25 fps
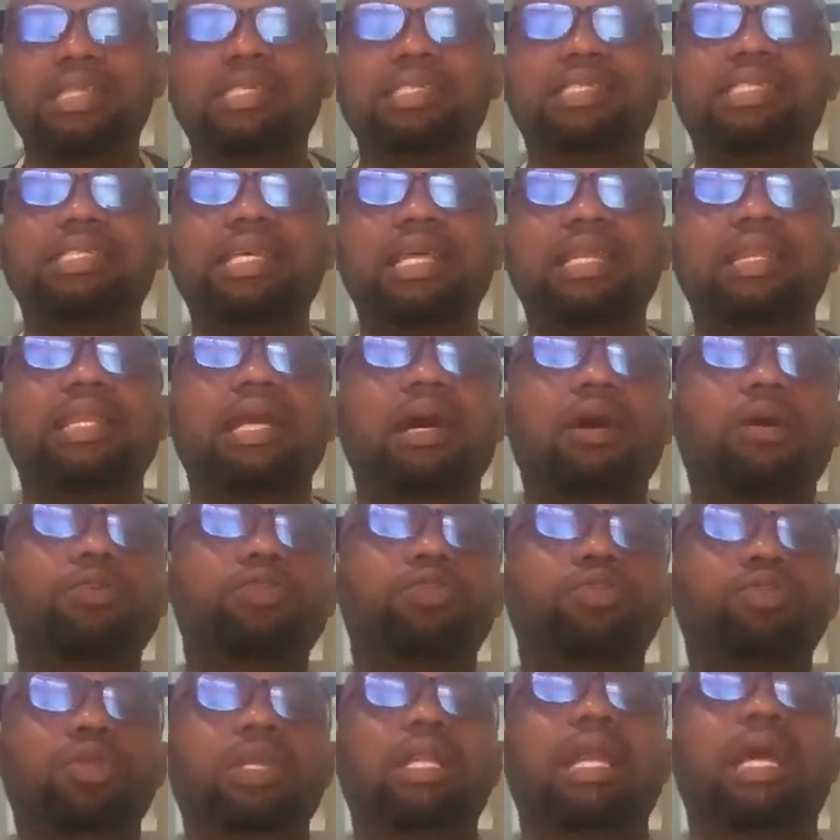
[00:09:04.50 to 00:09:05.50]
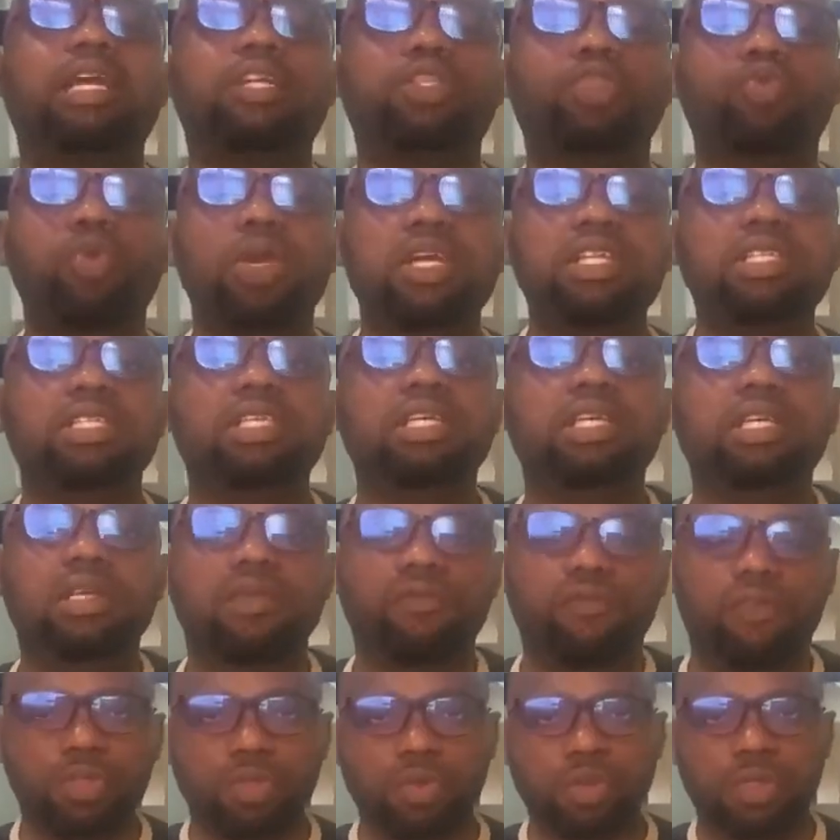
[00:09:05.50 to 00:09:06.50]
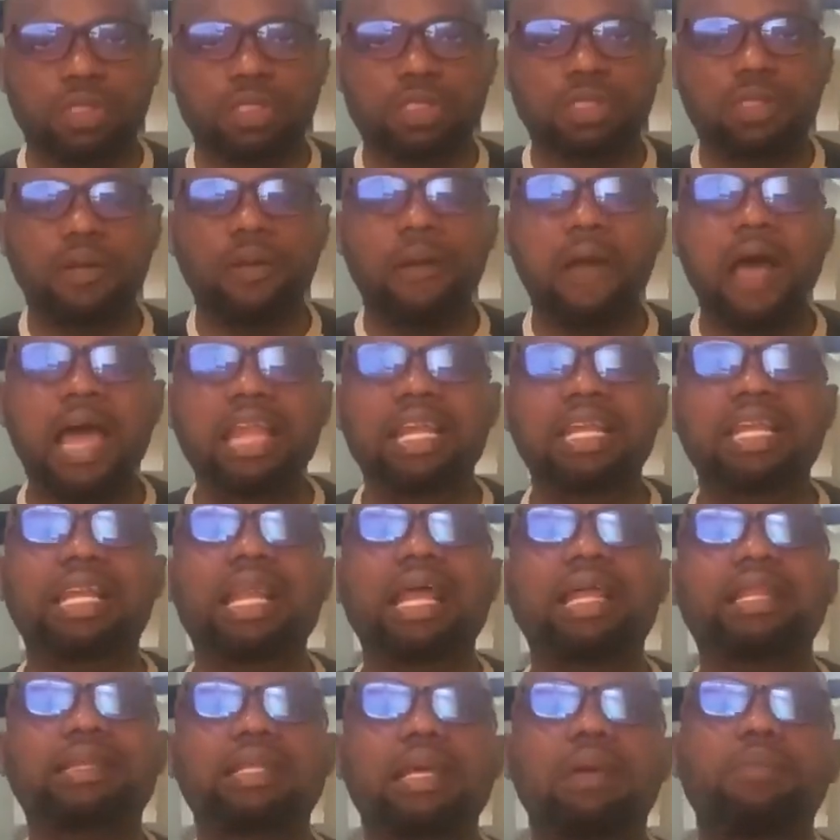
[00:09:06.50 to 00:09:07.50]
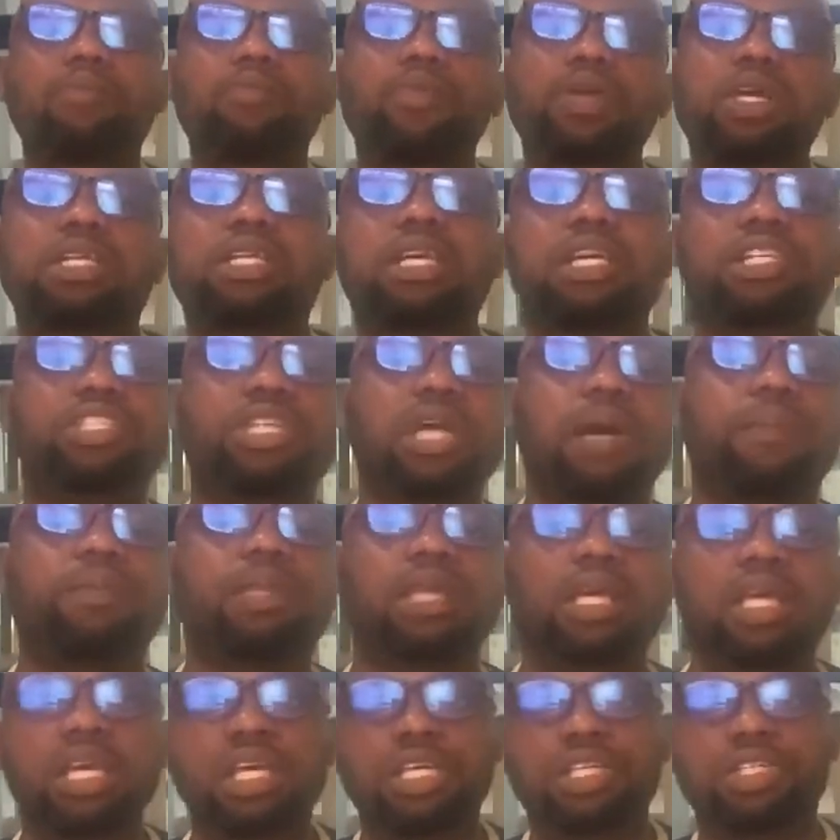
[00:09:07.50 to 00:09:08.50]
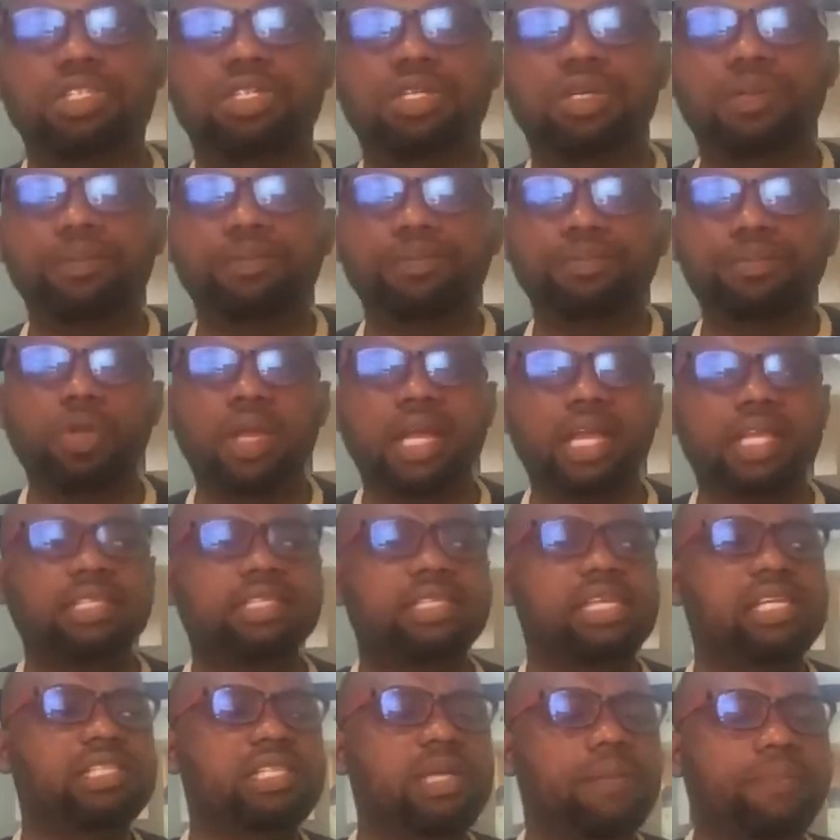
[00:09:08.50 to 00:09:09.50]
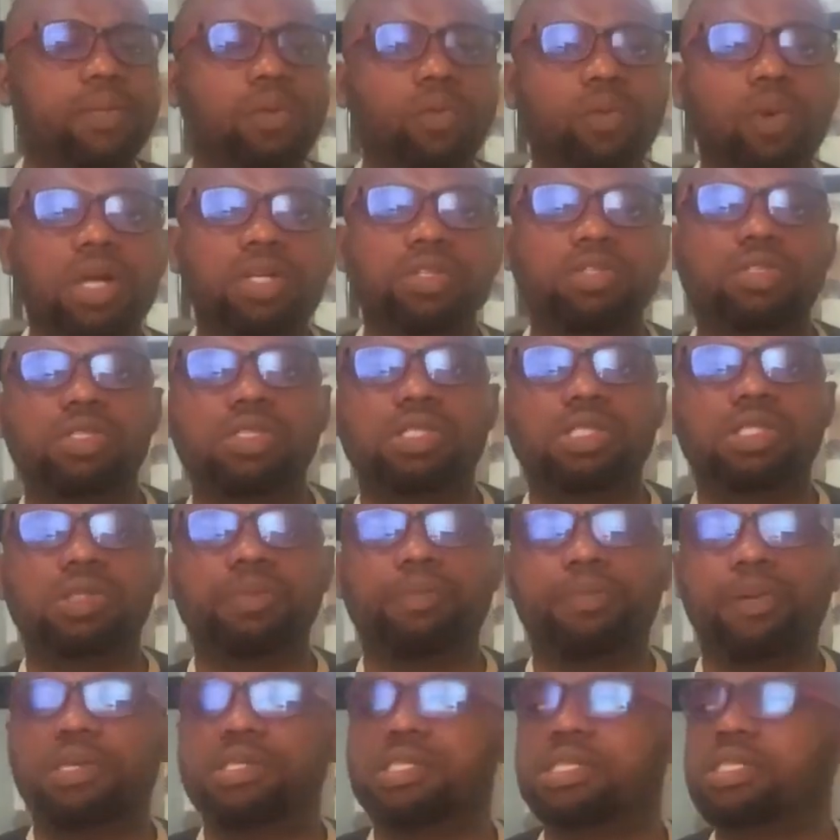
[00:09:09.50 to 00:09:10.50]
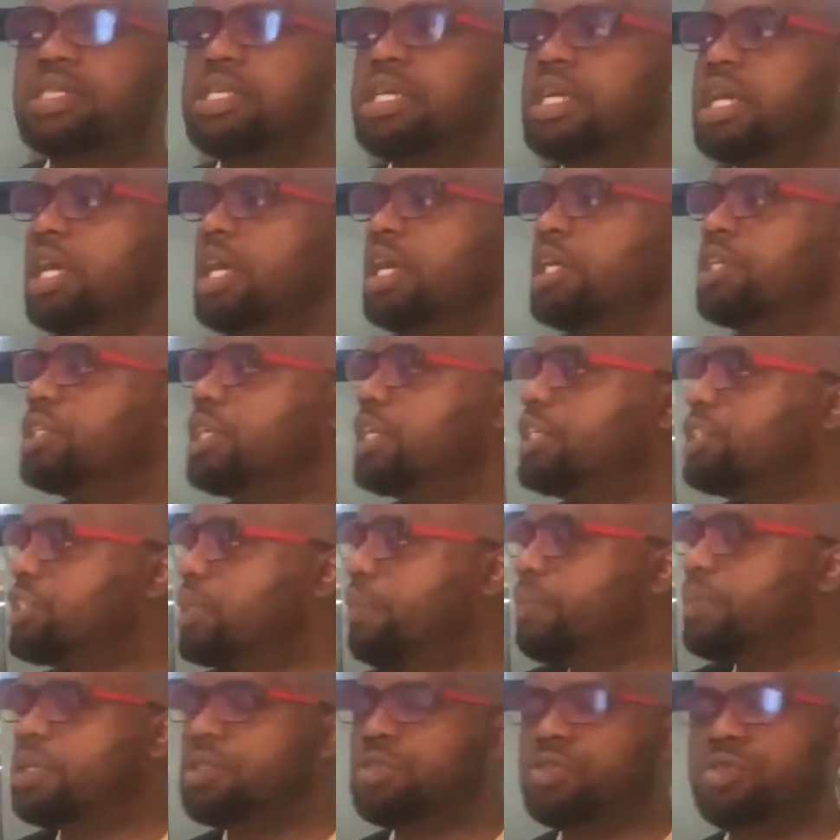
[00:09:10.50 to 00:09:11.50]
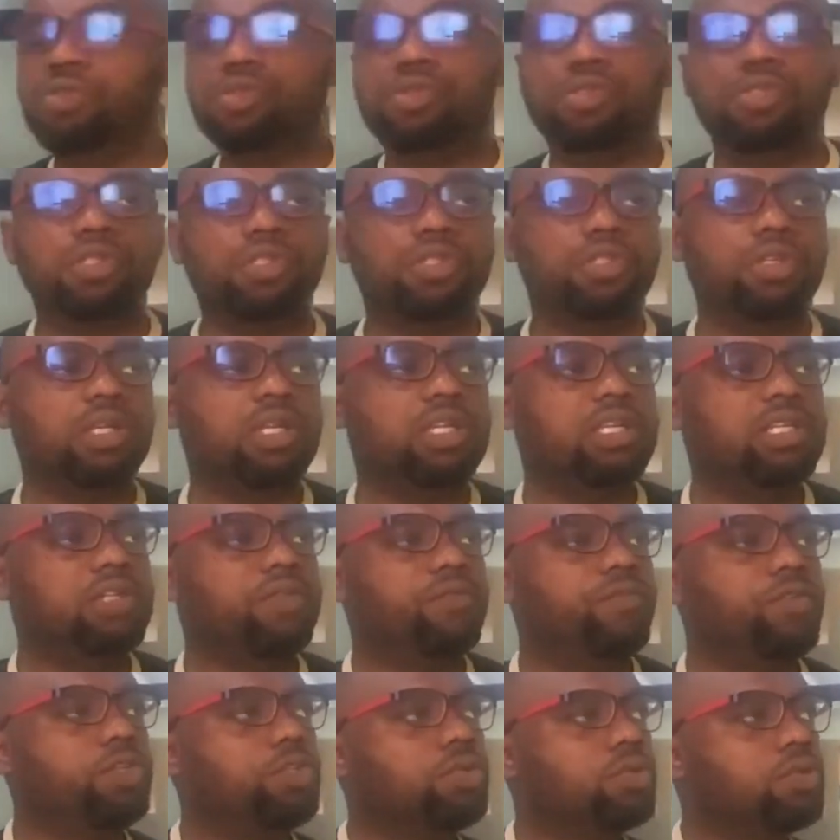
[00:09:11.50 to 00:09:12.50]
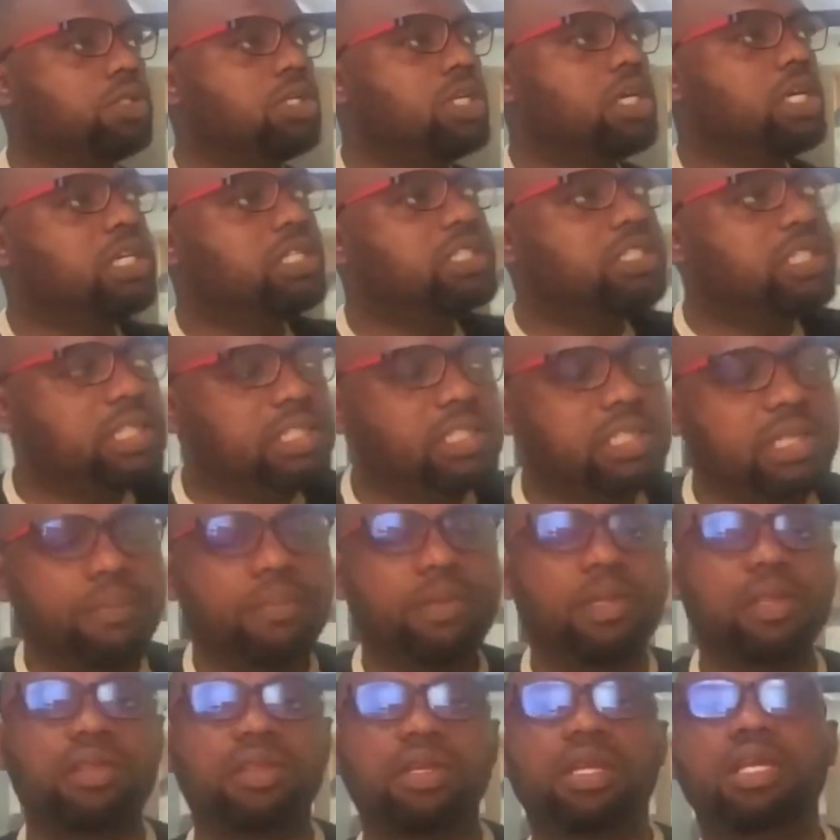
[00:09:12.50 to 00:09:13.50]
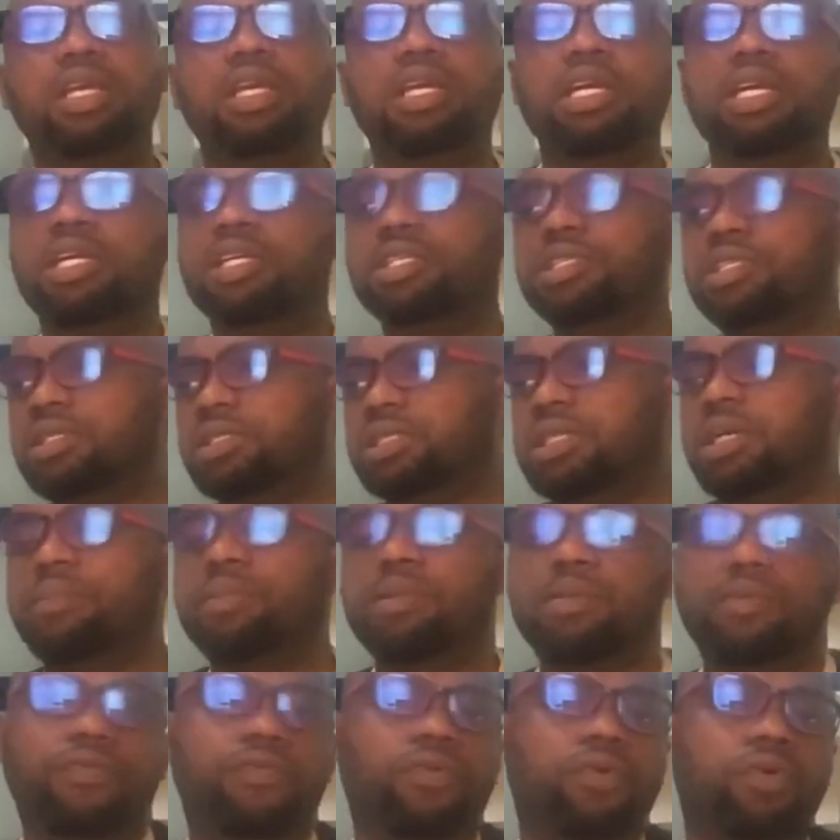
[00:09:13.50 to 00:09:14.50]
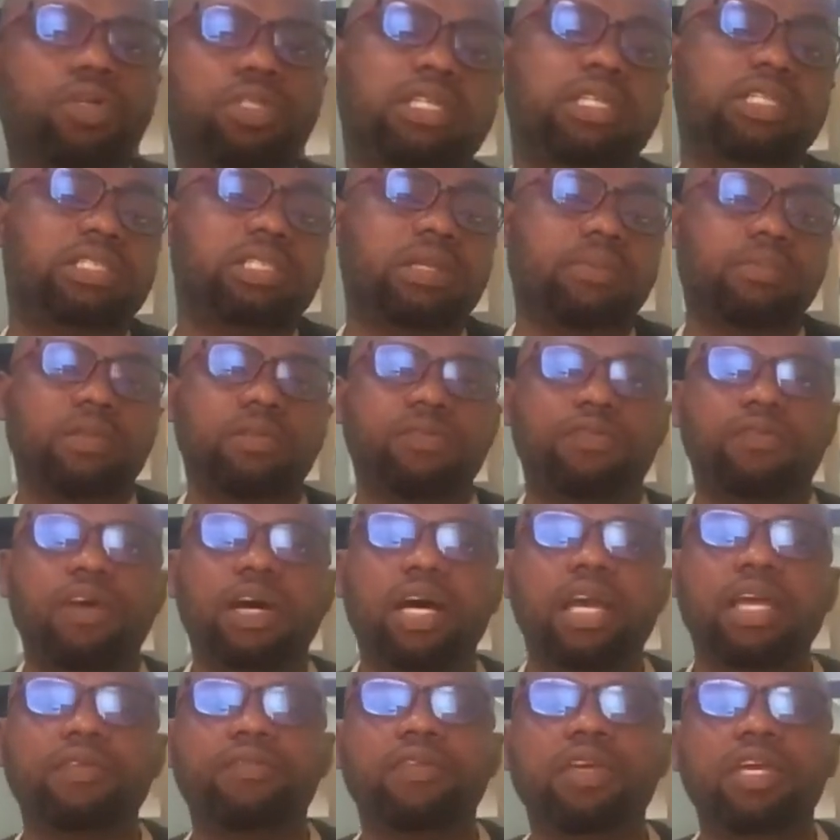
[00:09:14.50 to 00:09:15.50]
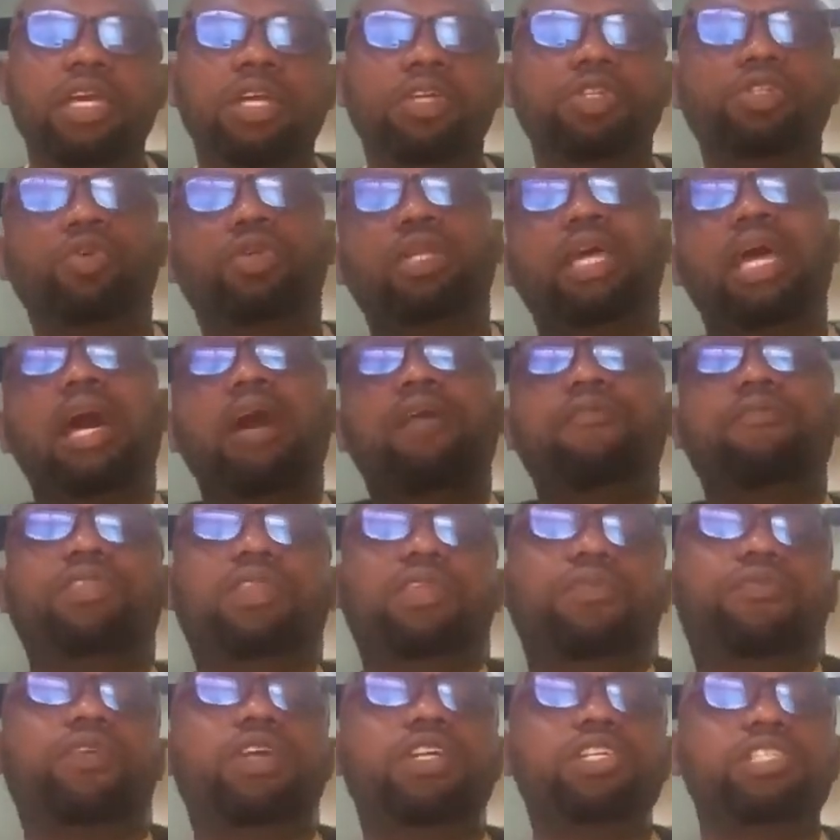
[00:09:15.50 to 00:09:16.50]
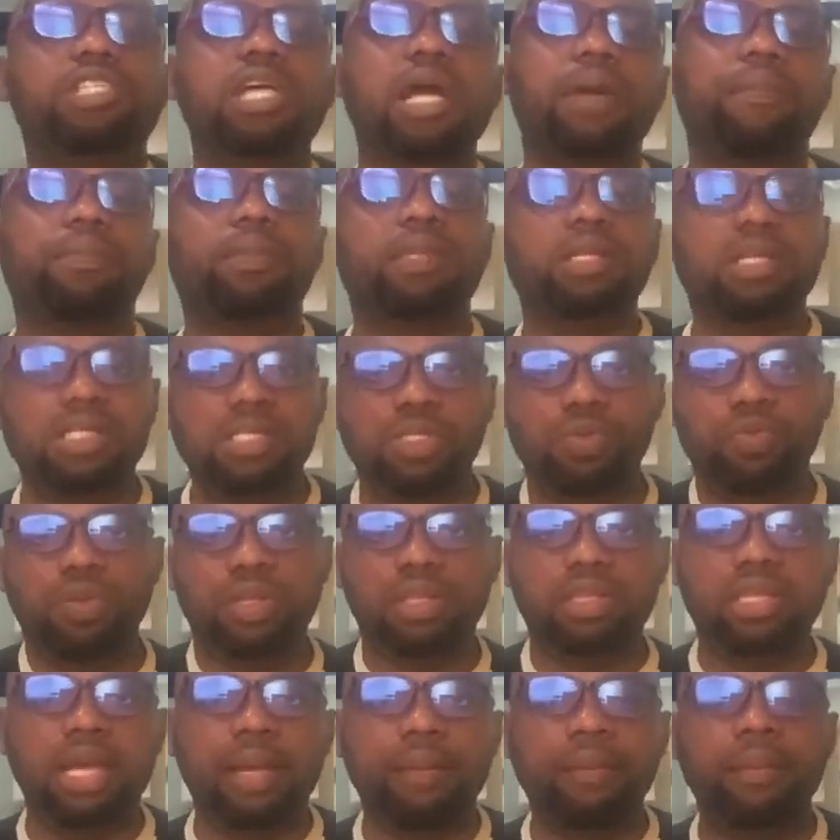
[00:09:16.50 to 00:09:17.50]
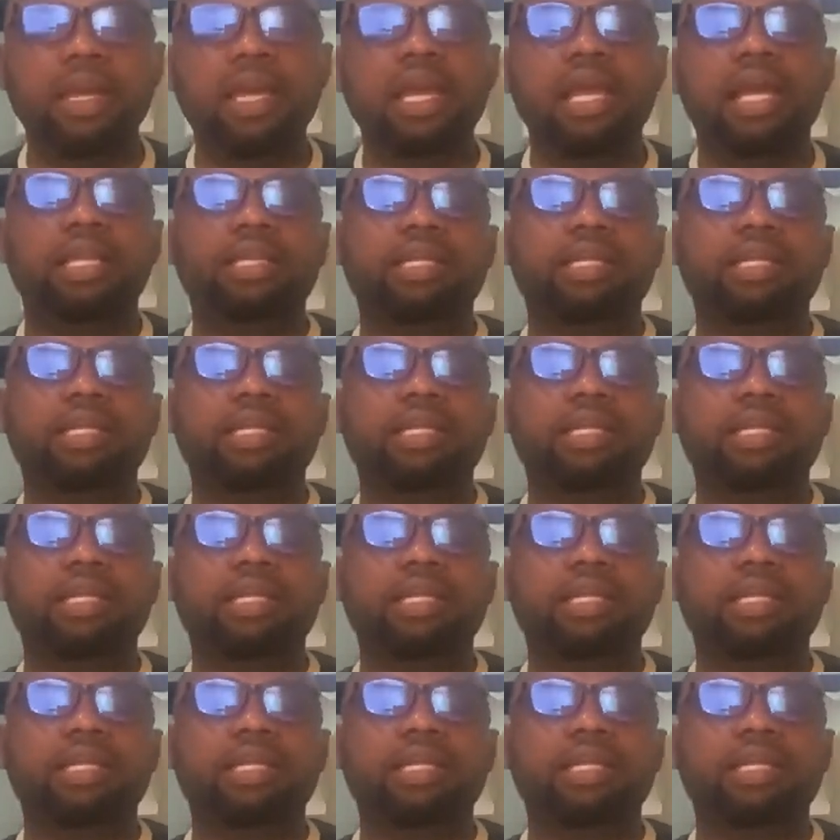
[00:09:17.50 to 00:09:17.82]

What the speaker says: and send out to like 20 individuals and let them read a chapter each. So I can send chapter 1 to this person, send chapter 2 to this other individual, send chapter 3, send chapter 4, send chapter 5. So they have different chapters with them.